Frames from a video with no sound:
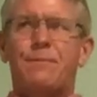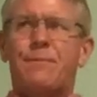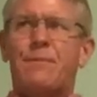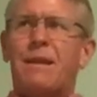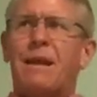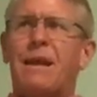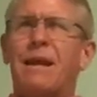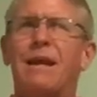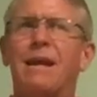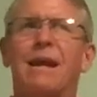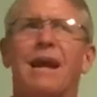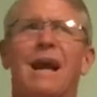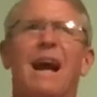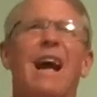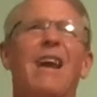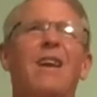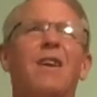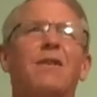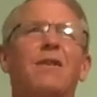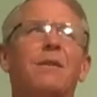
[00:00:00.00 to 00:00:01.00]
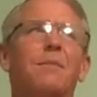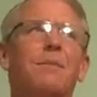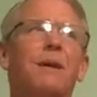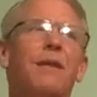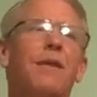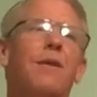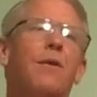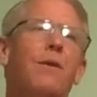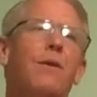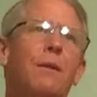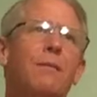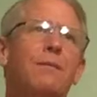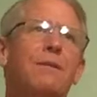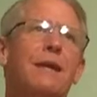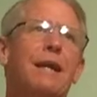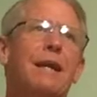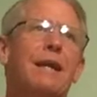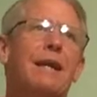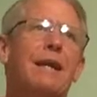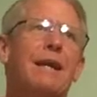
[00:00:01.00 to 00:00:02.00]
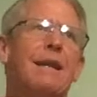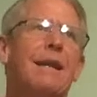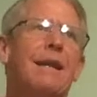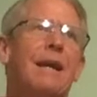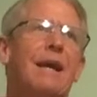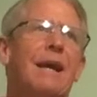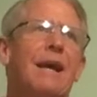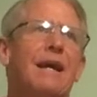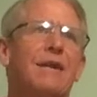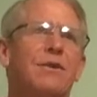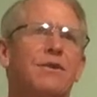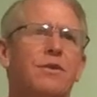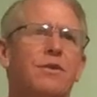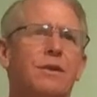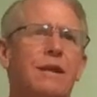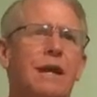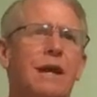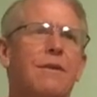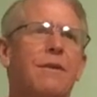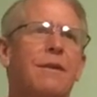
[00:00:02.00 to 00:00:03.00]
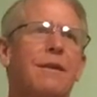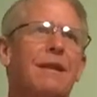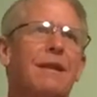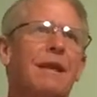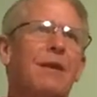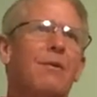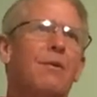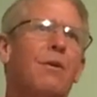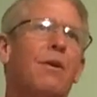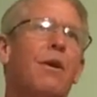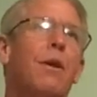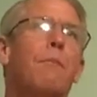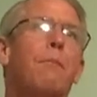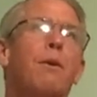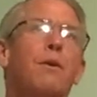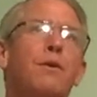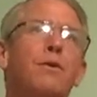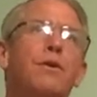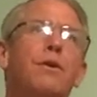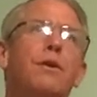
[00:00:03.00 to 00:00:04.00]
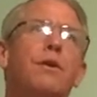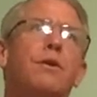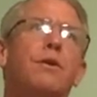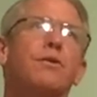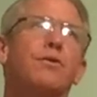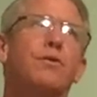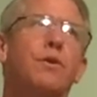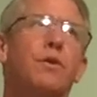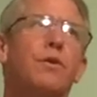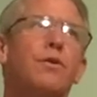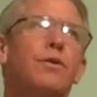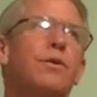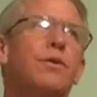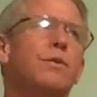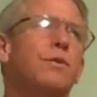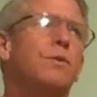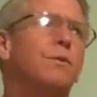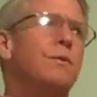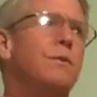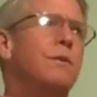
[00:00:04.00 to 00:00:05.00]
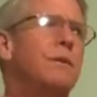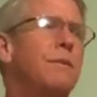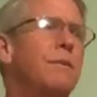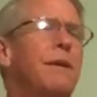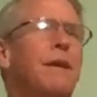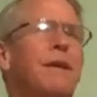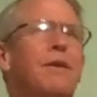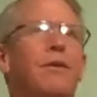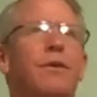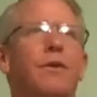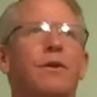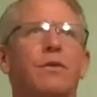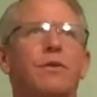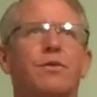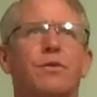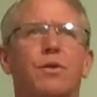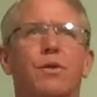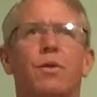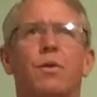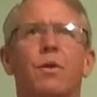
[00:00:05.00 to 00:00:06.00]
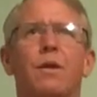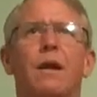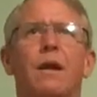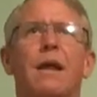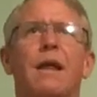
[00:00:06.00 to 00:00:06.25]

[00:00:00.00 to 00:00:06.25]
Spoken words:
And I looked up on their website, and it turned out that they were a motion control shoe, something to control